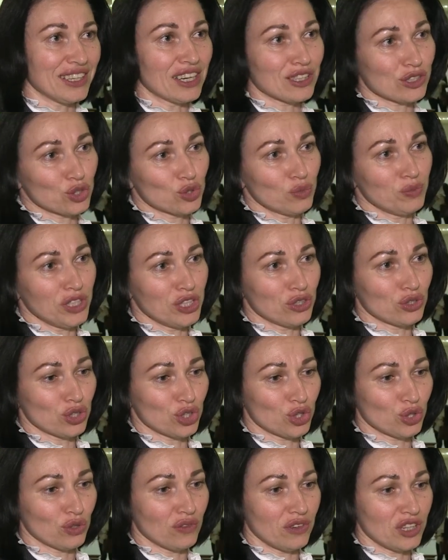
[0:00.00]
I understand
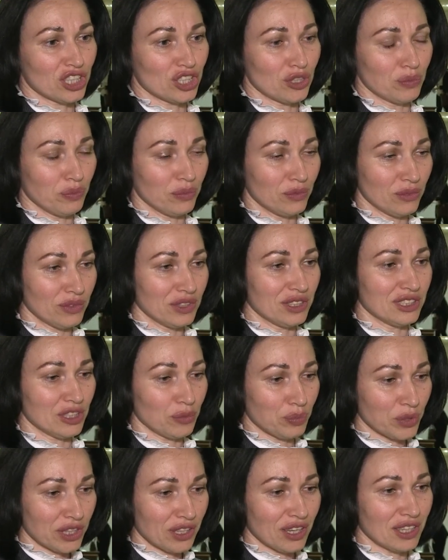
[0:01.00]
that your question requires a
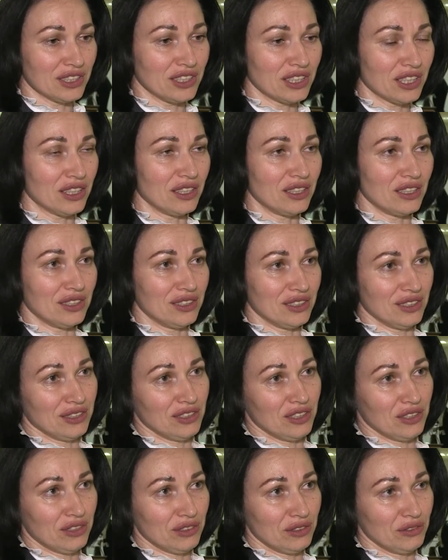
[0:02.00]
specific answer,
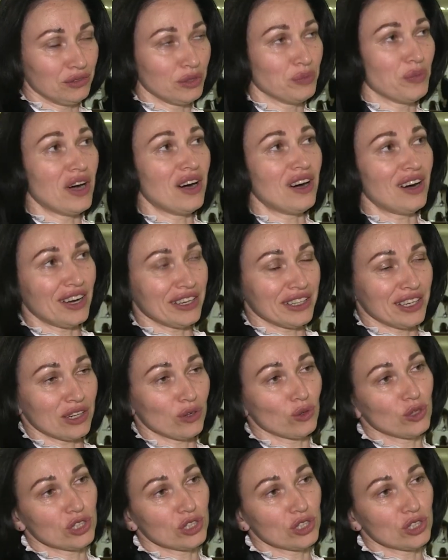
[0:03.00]
but I